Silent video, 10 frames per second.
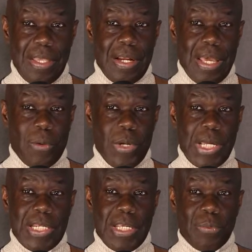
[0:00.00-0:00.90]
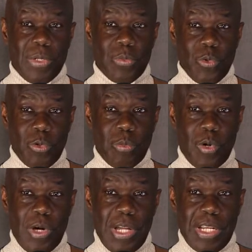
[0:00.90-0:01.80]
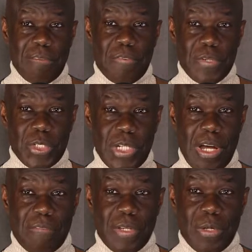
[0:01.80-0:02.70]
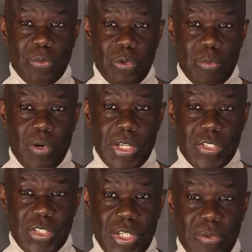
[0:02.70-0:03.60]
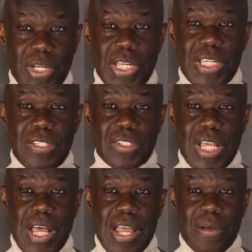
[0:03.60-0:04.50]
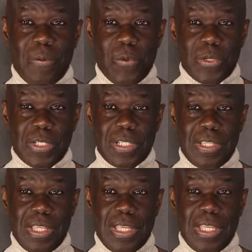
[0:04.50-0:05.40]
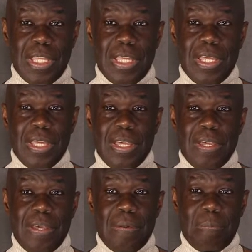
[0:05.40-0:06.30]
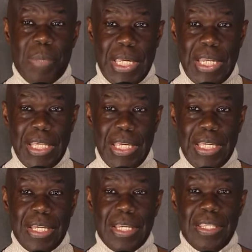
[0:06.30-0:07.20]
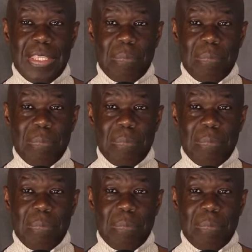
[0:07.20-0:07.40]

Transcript: Like what I did with Rude Boy, the first novel in the Rude Boy series, I wrote the beginning, the